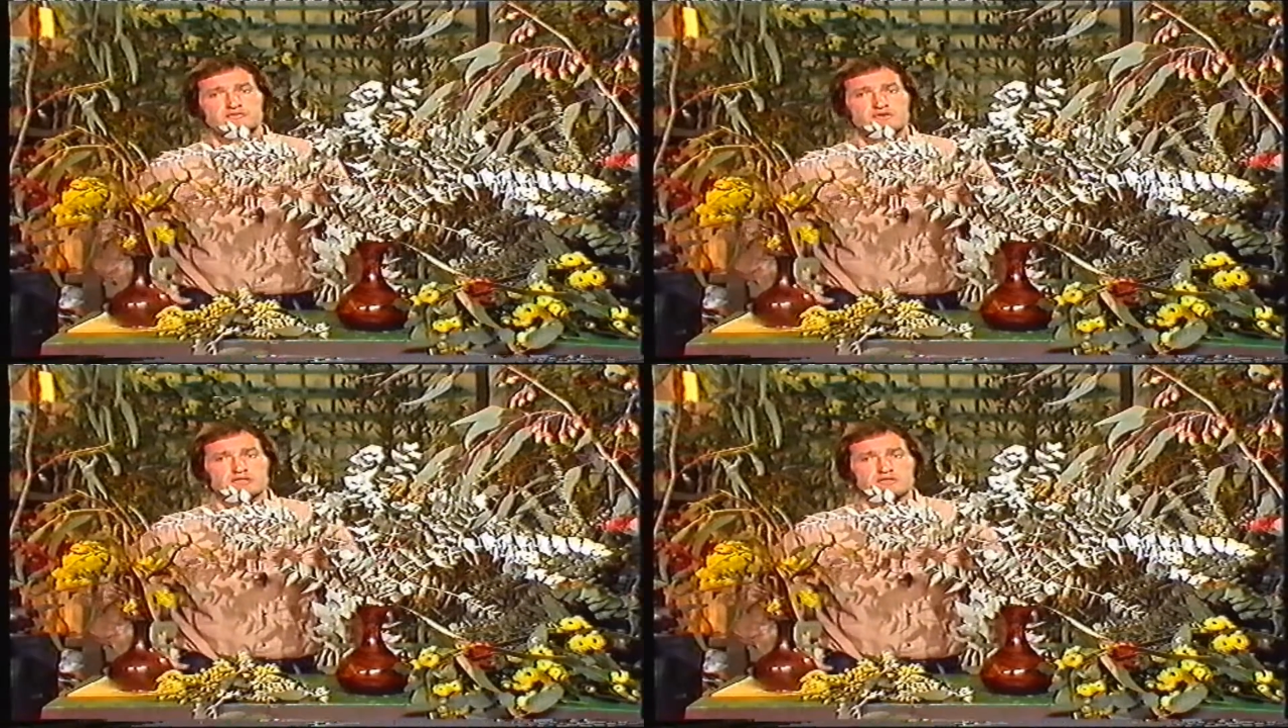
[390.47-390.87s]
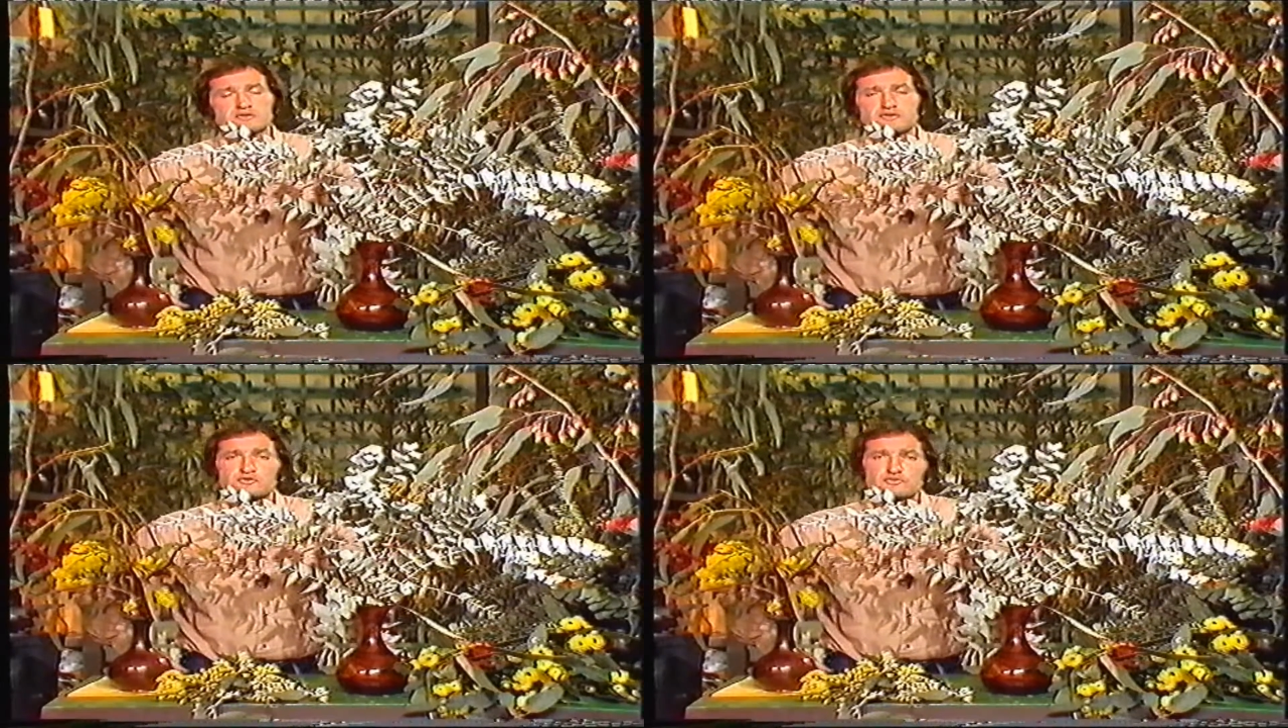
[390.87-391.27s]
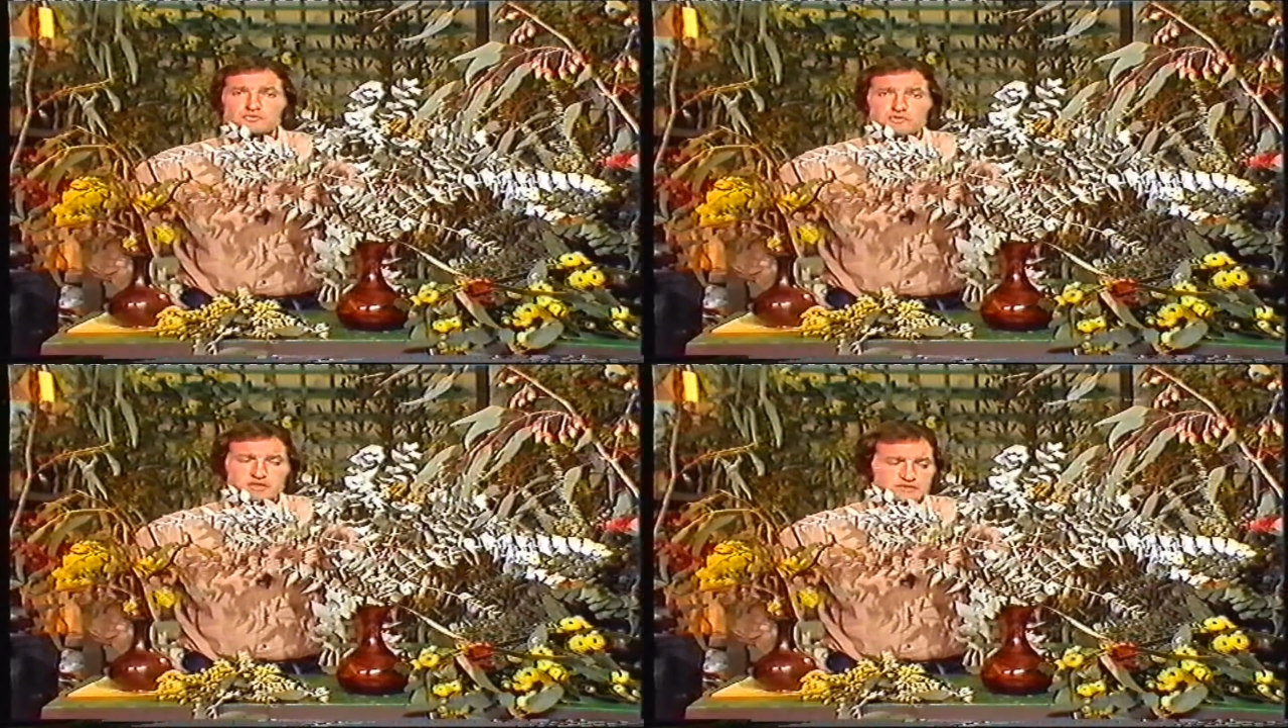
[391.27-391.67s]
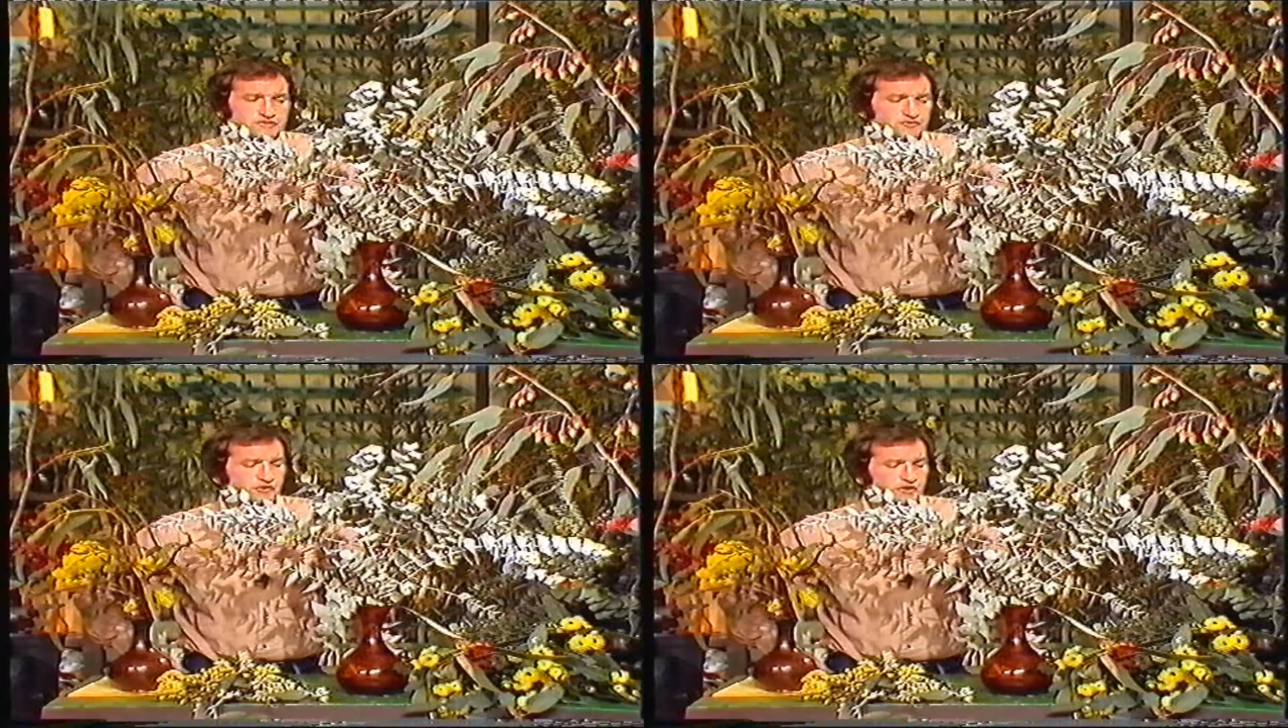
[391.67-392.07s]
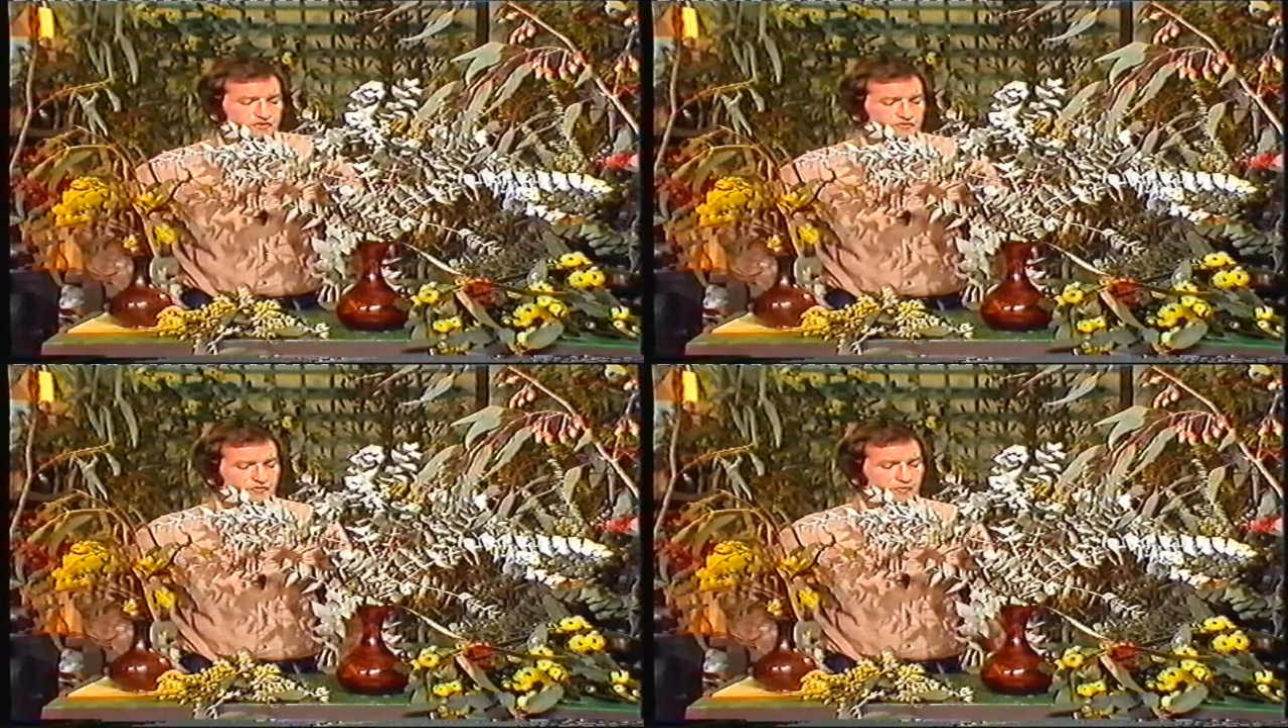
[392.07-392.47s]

they don't look as attractive.